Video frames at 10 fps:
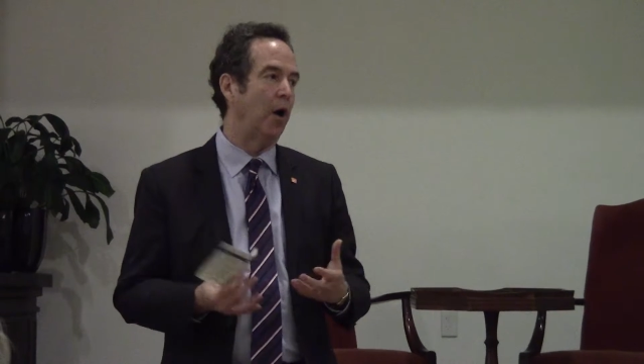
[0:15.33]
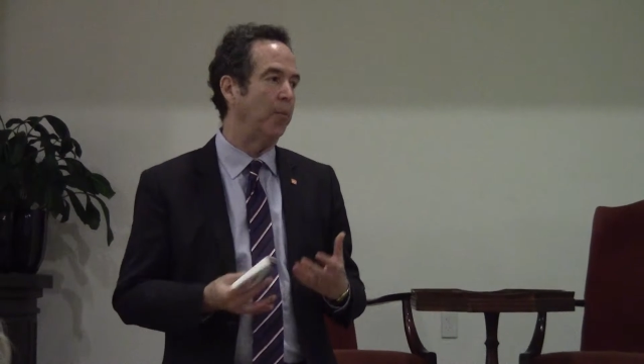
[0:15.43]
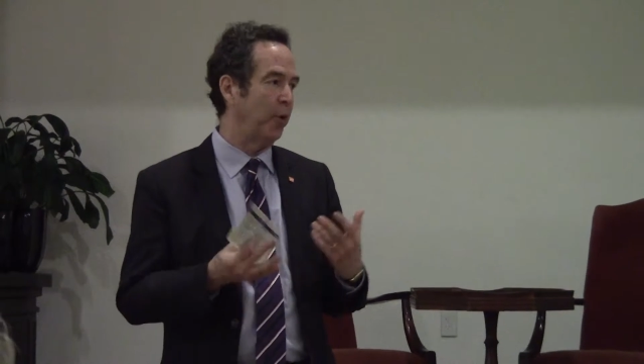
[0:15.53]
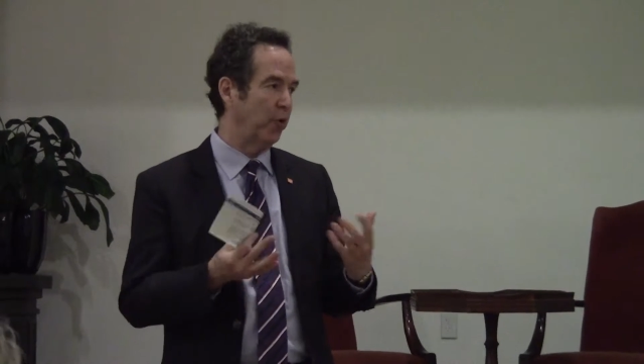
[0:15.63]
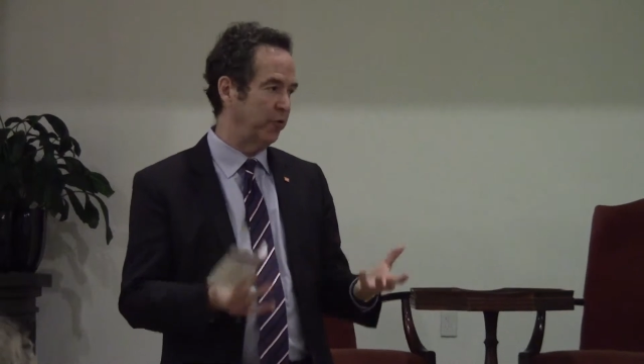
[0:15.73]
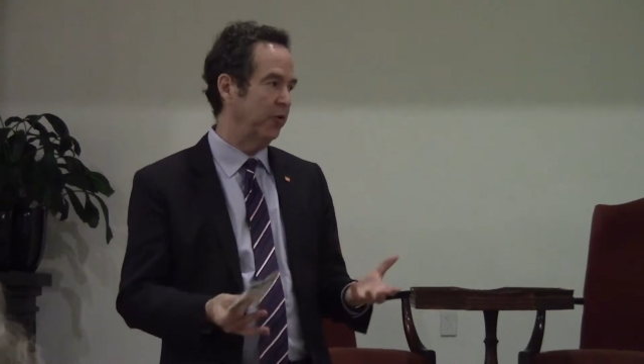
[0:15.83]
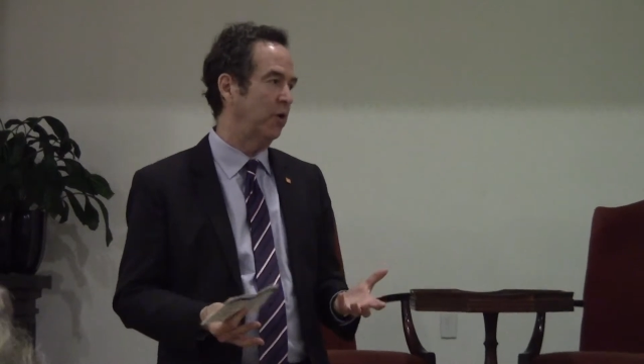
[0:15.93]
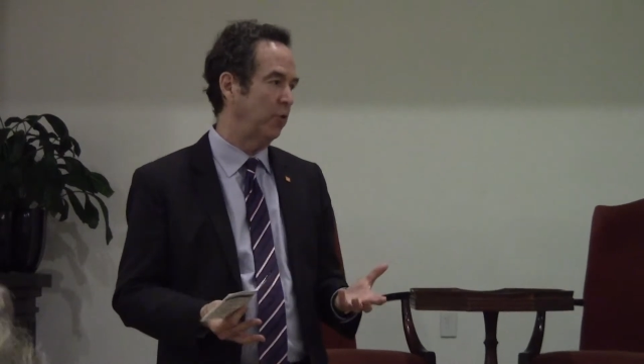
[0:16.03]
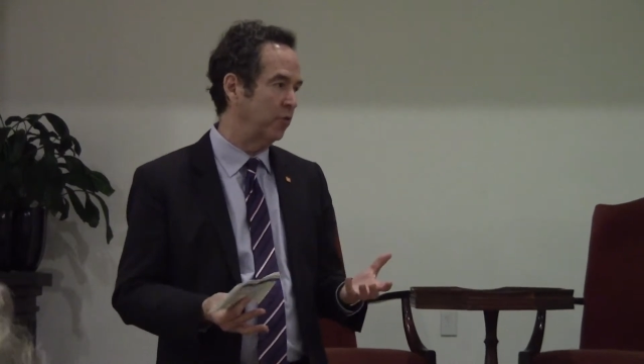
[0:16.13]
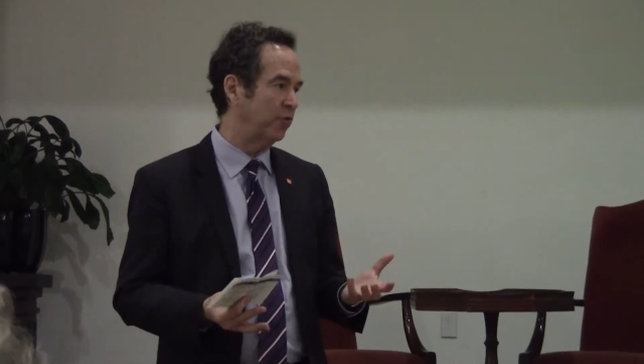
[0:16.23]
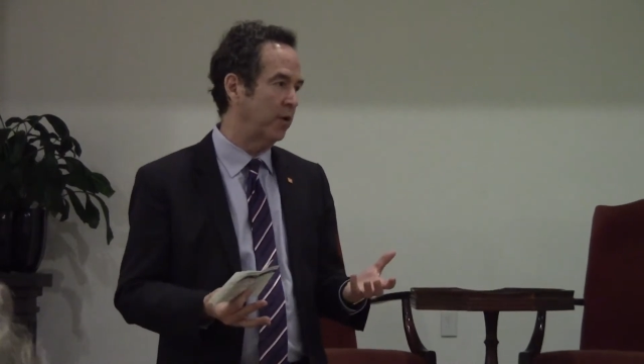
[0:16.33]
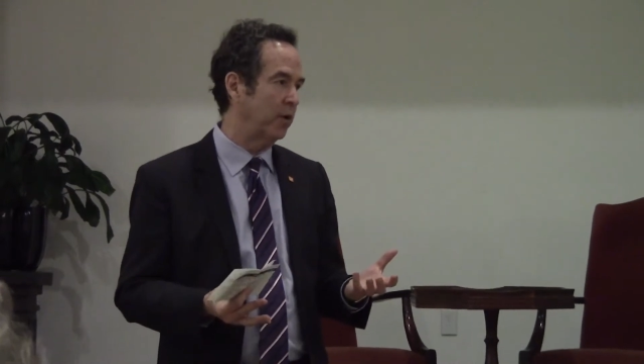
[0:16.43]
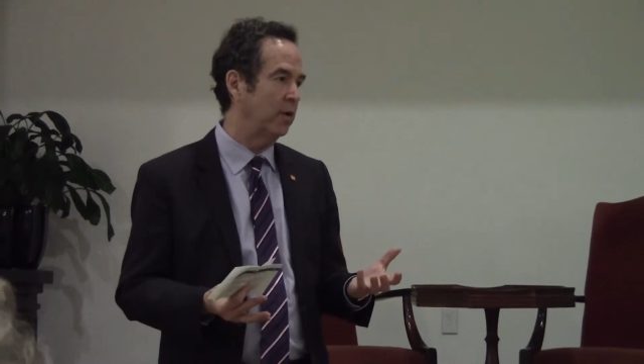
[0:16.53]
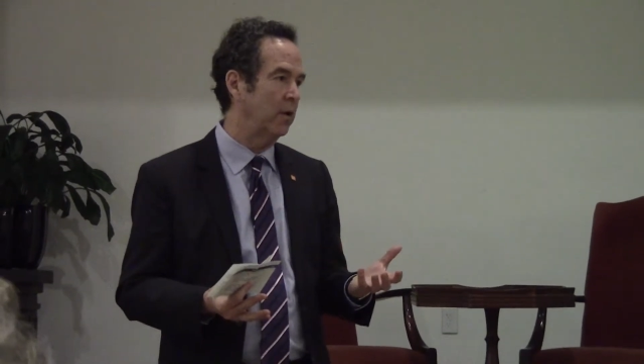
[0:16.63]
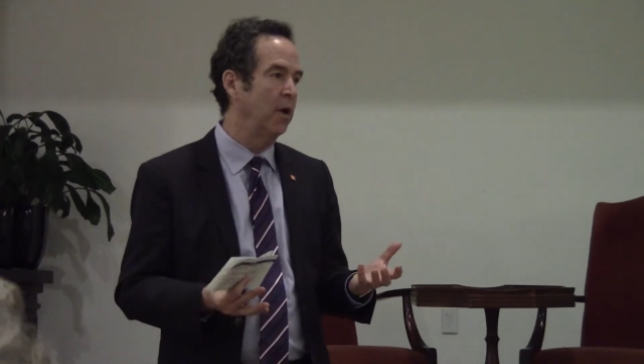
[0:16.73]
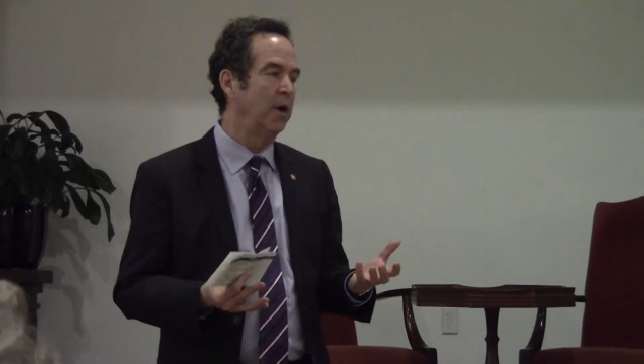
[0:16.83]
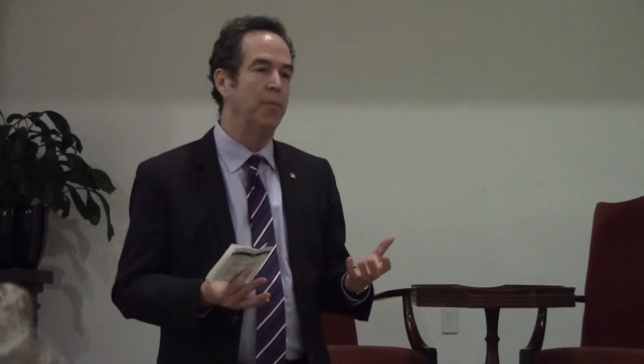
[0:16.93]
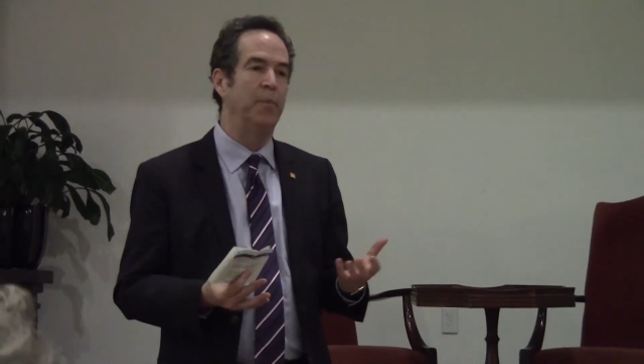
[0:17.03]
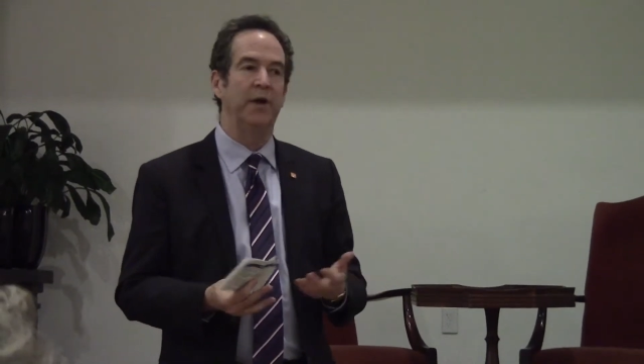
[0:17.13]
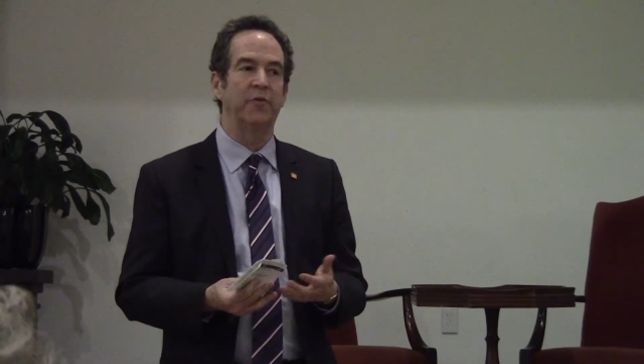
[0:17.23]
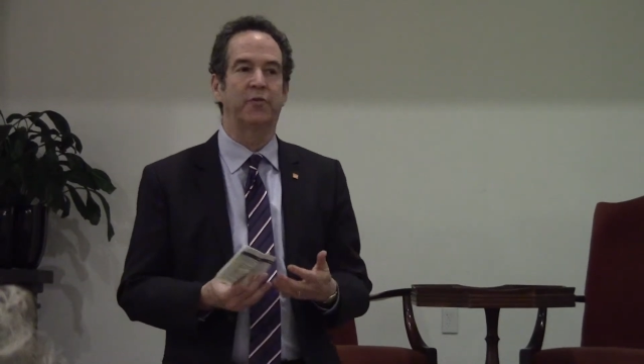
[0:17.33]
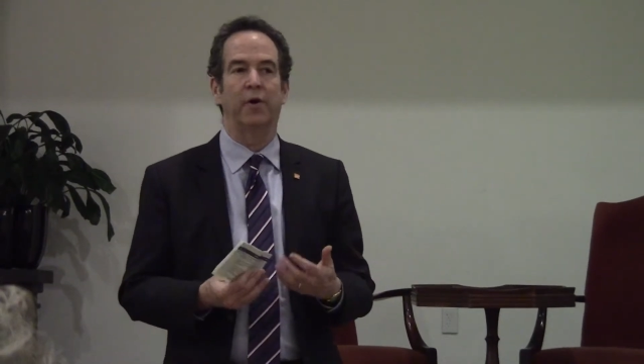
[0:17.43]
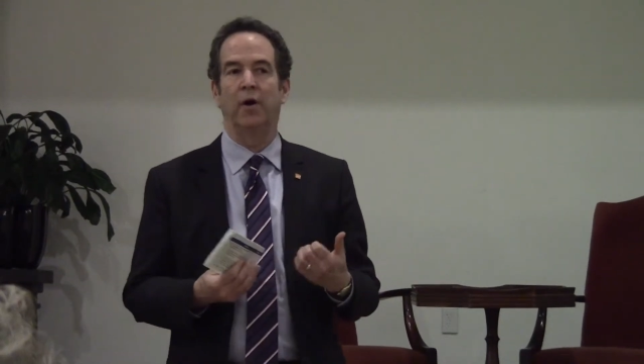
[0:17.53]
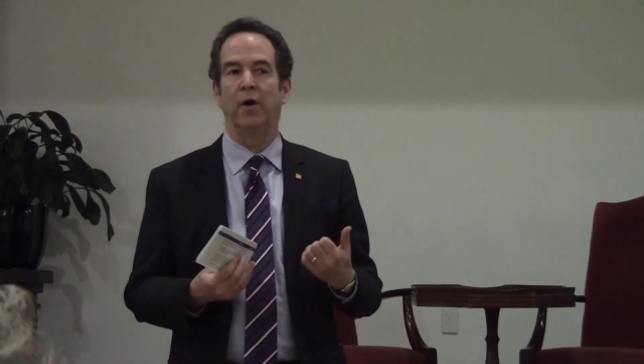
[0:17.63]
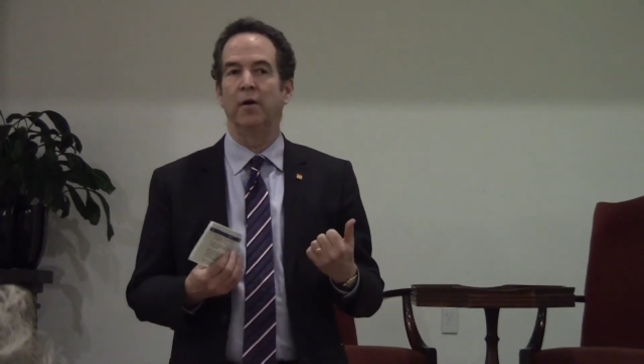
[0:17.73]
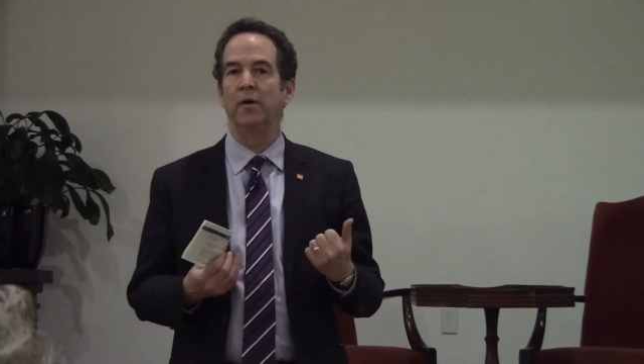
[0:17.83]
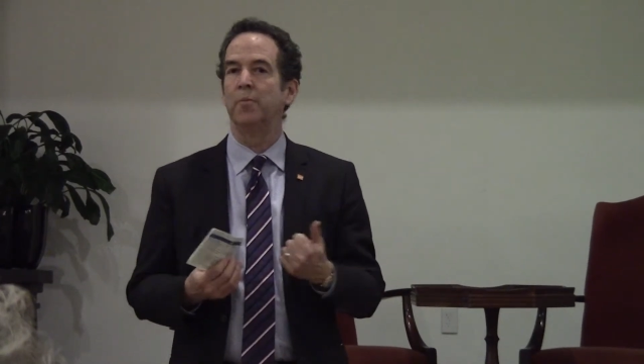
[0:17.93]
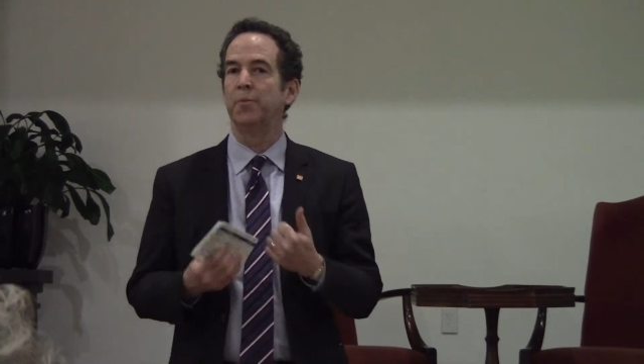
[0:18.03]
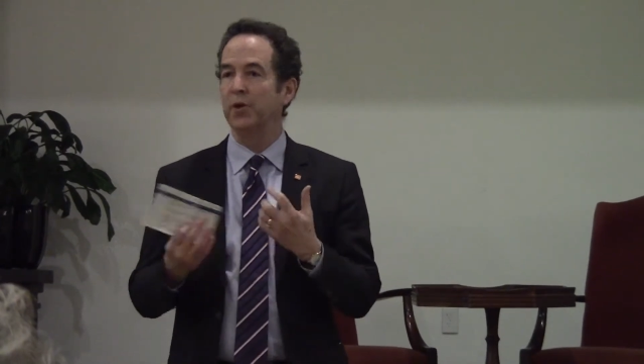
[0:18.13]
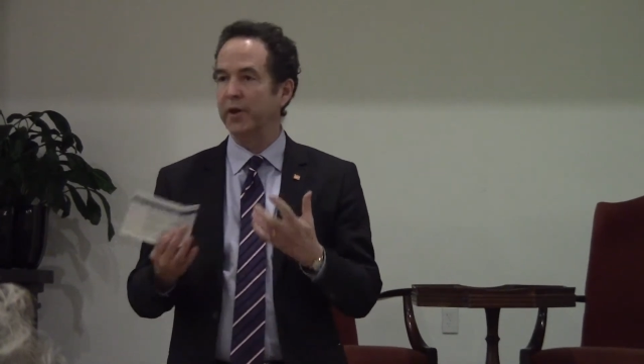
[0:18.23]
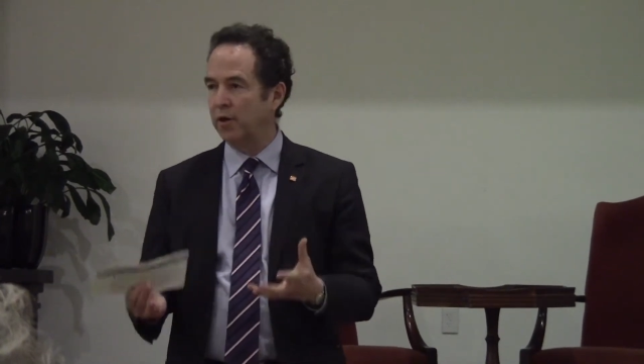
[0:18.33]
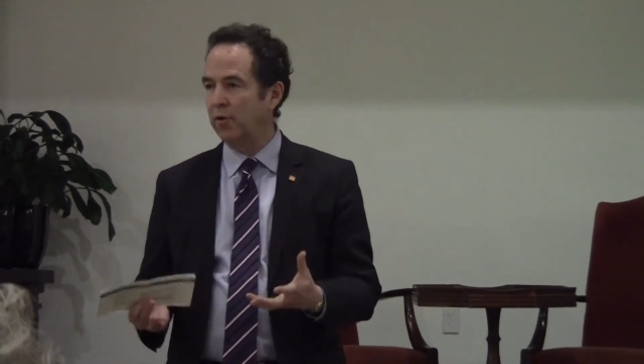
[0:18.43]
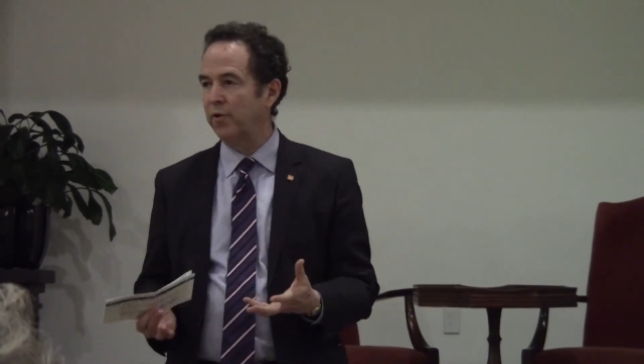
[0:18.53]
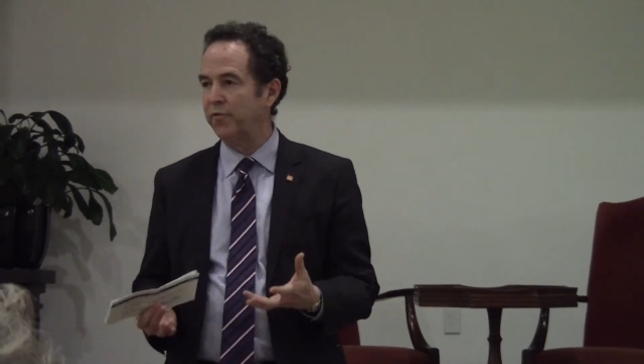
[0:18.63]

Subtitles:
of persecution based on political